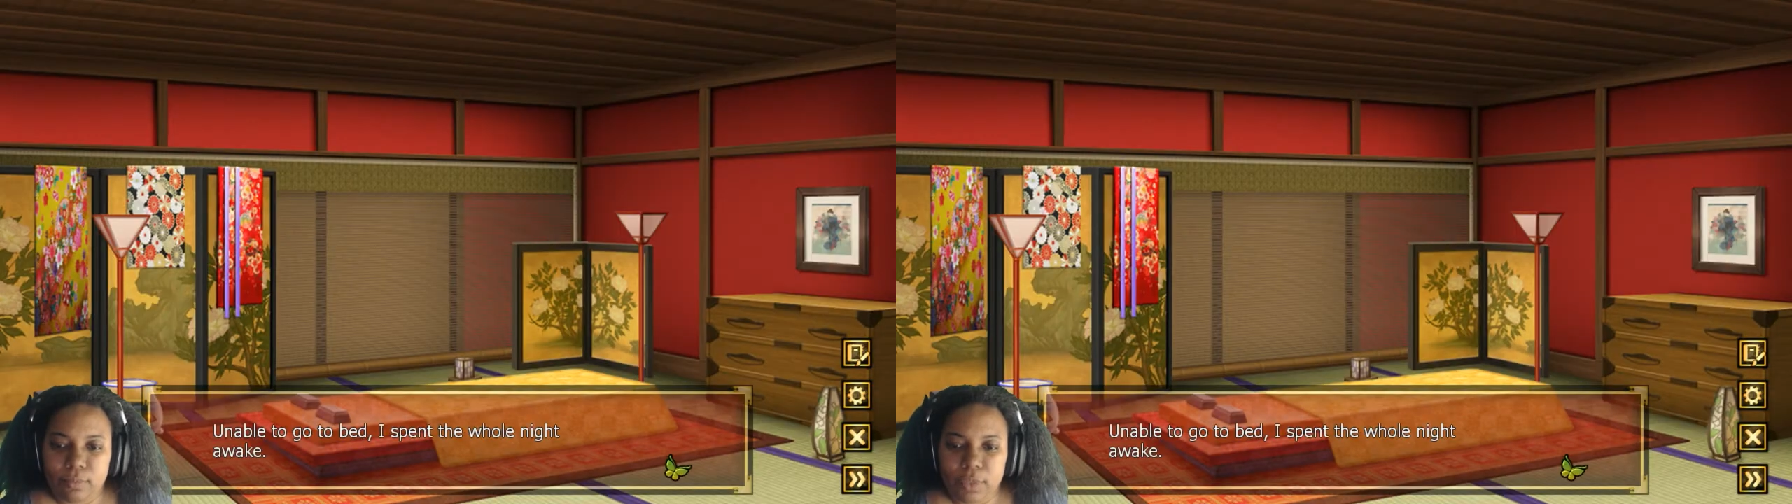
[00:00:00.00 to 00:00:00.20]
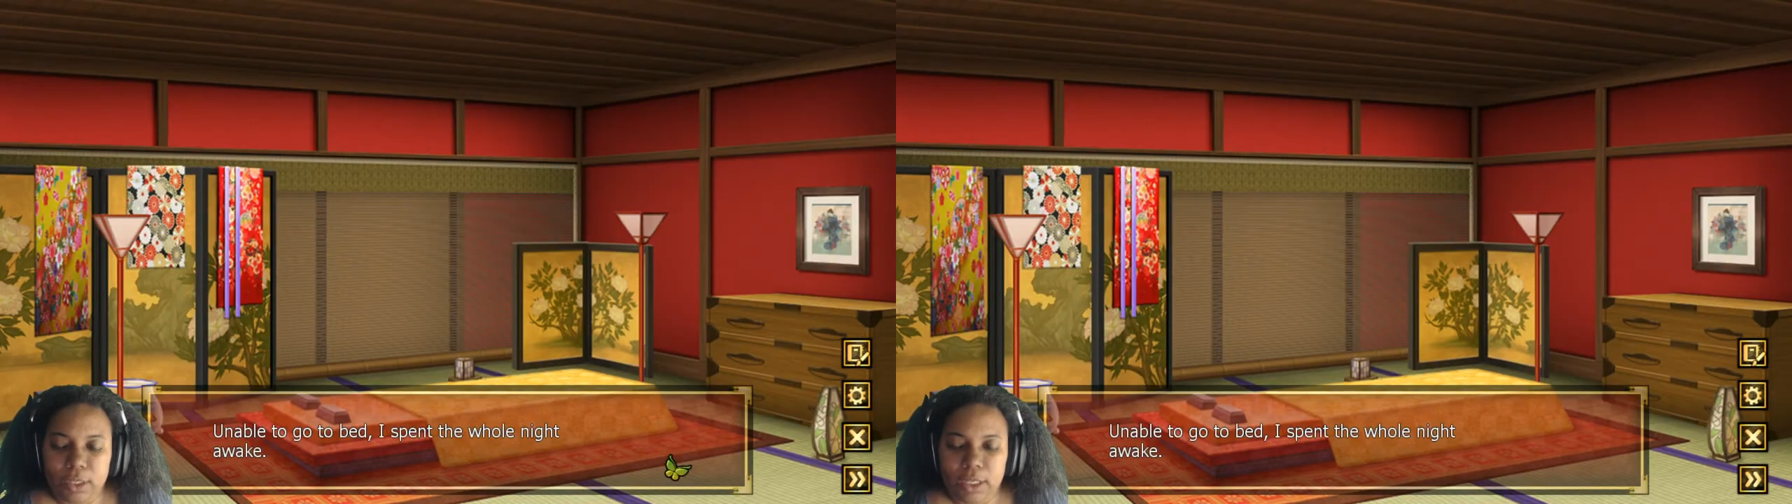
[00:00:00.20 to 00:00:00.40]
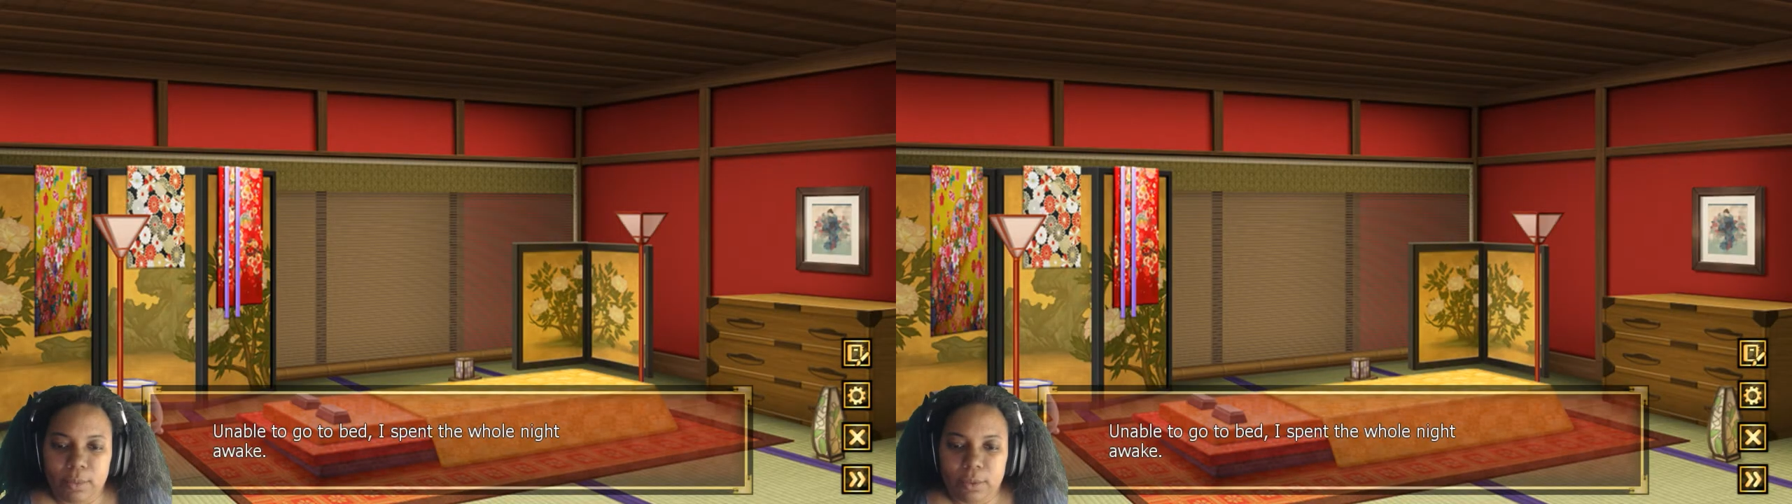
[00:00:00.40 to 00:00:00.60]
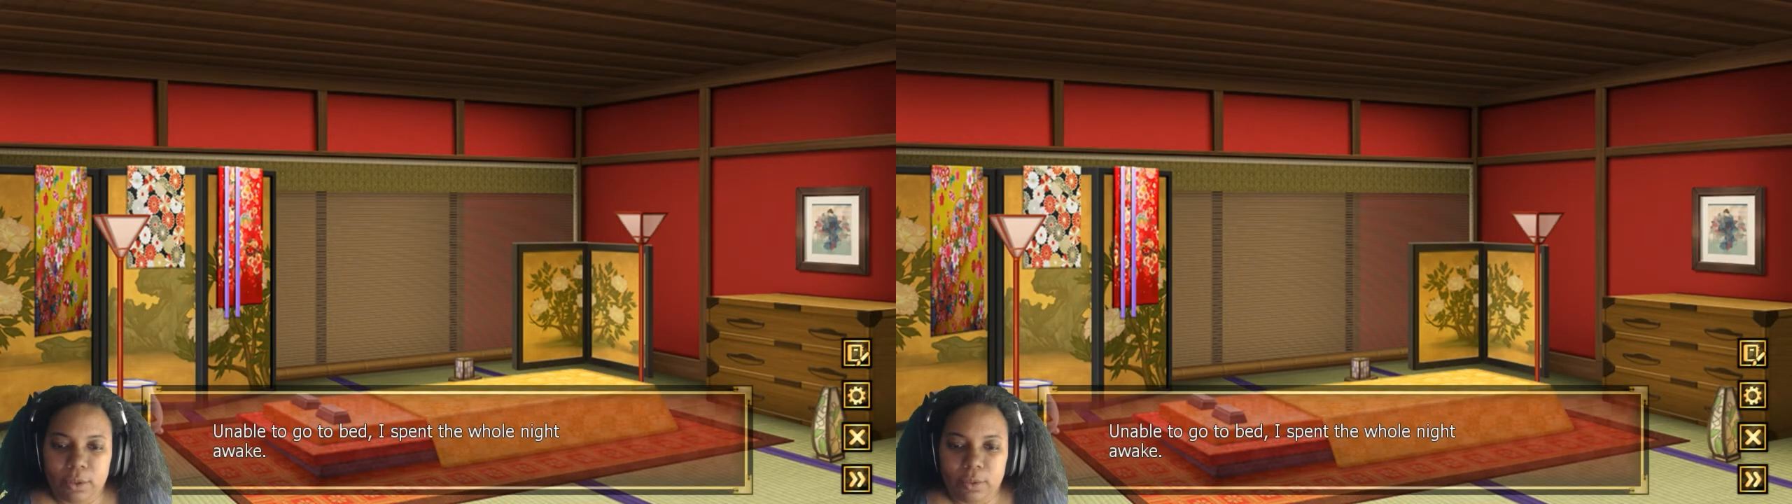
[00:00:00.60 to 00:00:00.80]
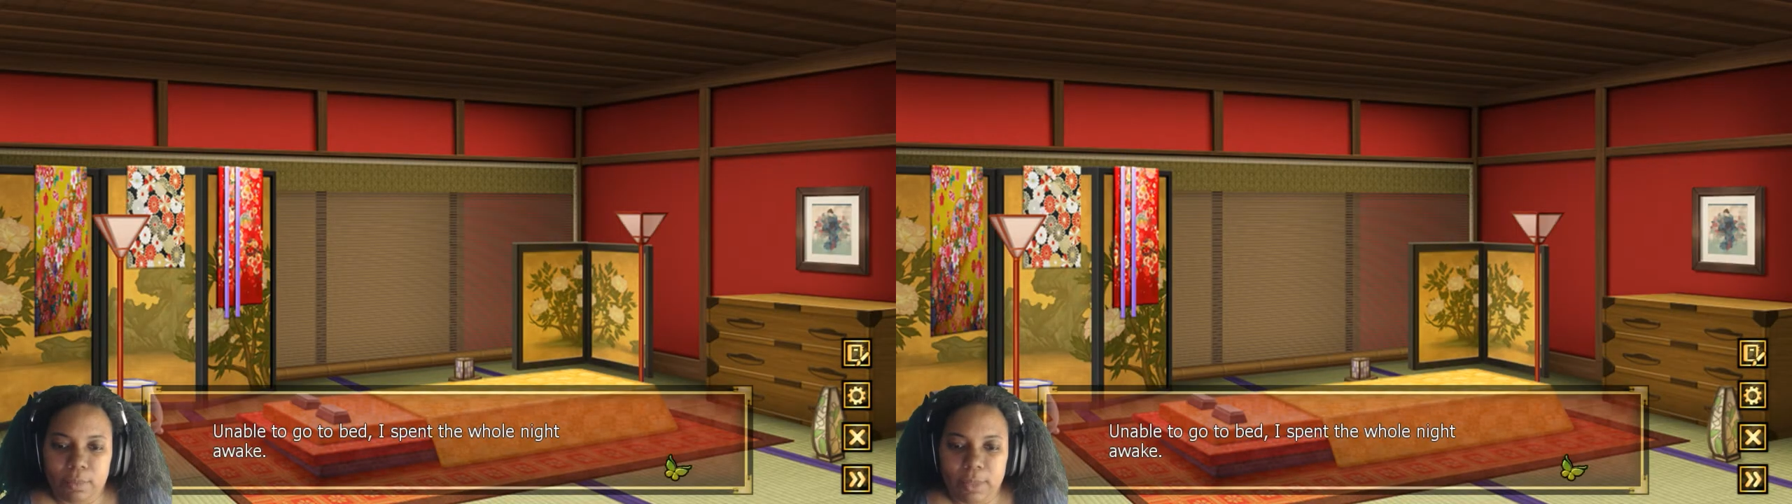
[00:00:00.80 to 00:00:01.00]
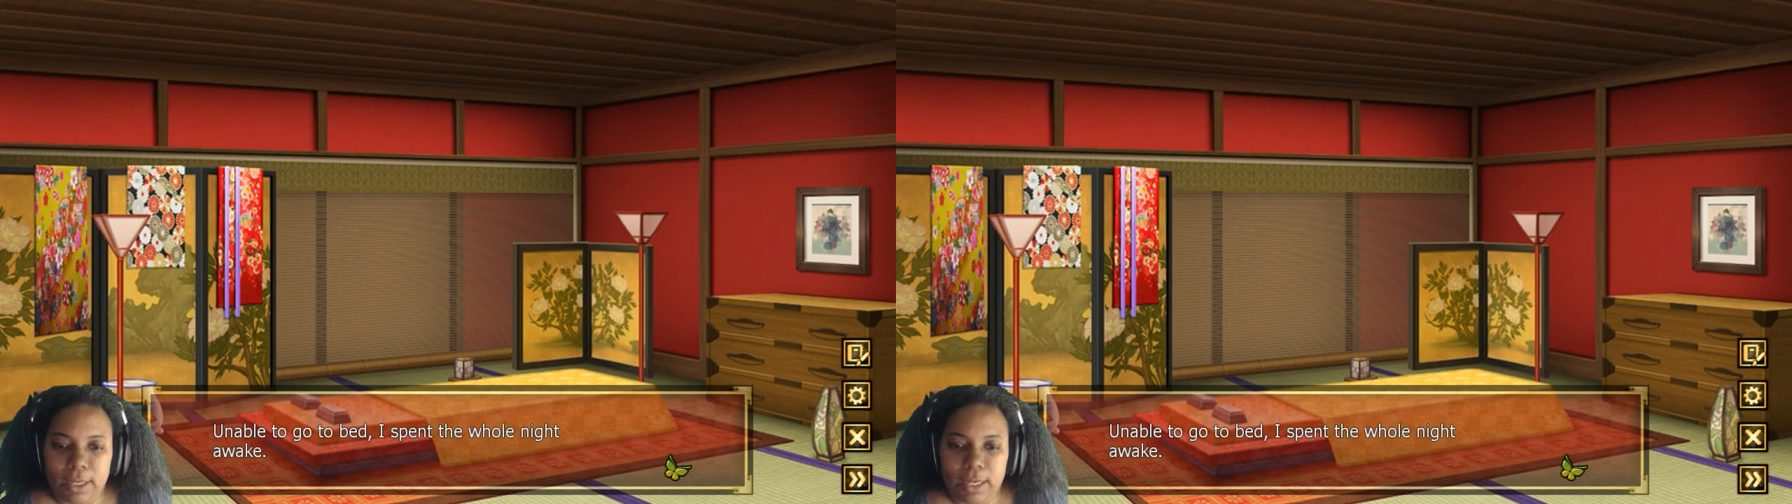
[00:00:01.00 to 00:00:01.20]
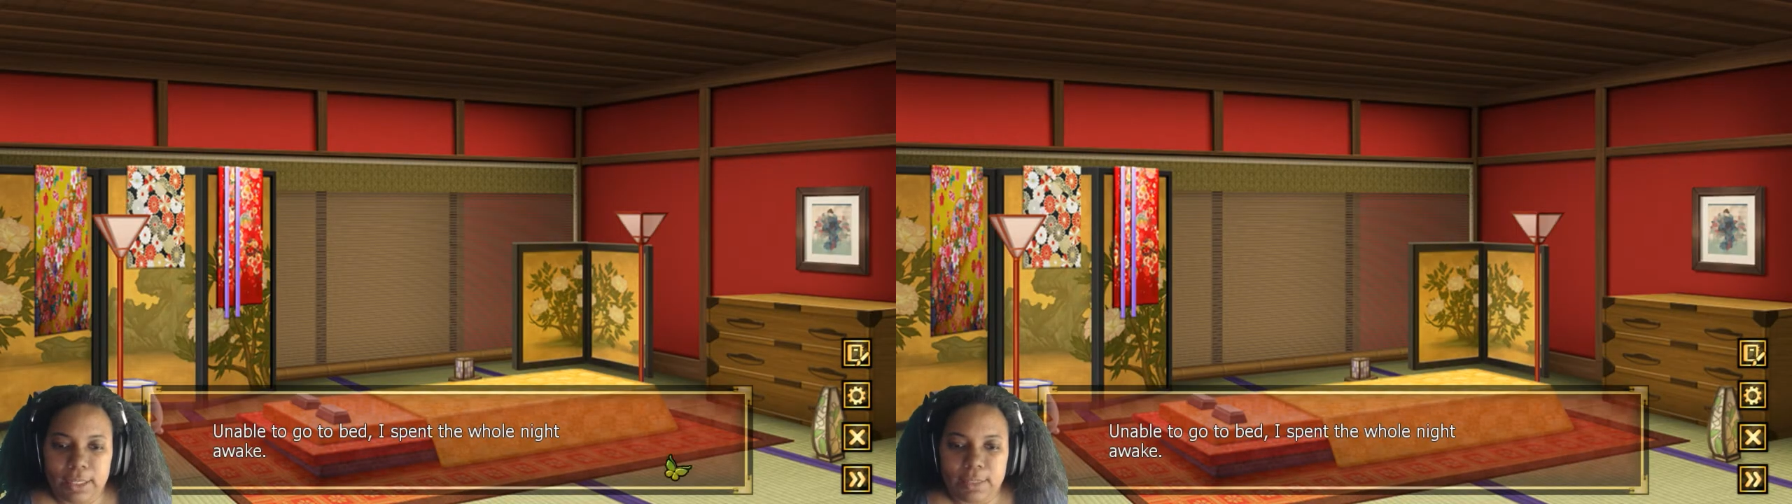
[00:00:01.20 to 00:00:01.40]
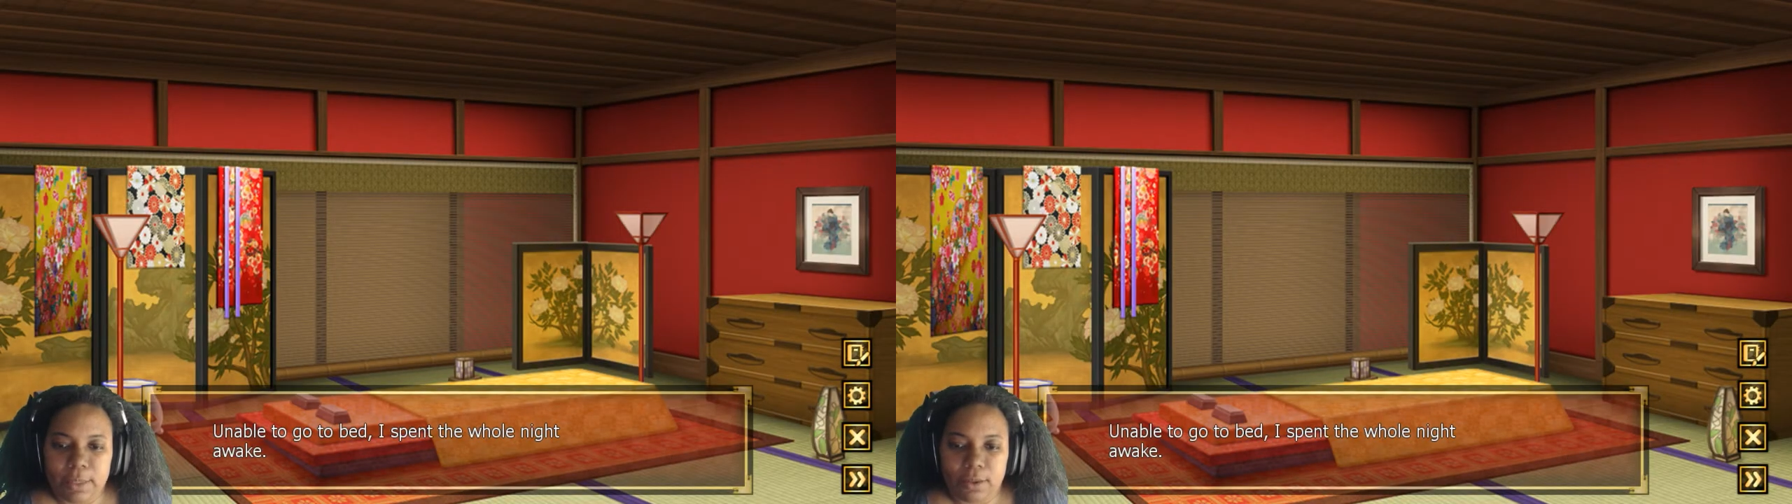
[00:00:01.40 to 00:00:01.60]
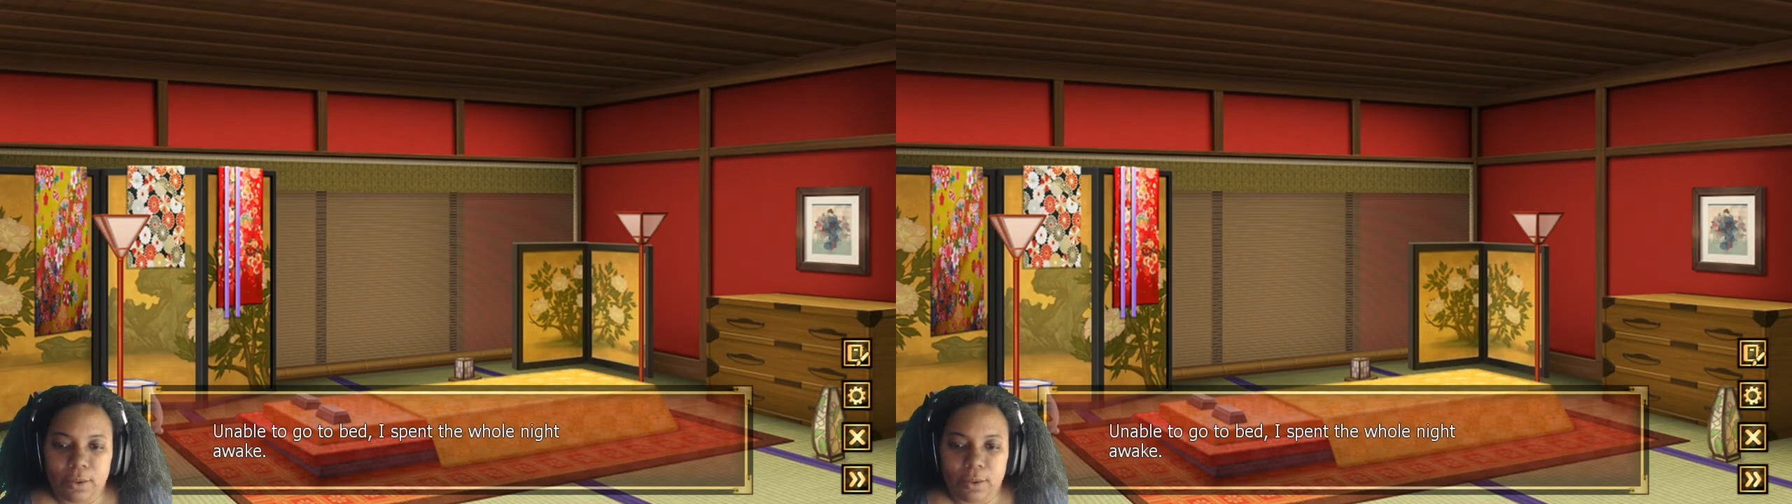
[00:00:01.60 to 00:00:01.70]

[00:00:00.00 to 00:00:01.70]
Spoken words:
Unable to go to bed, I spent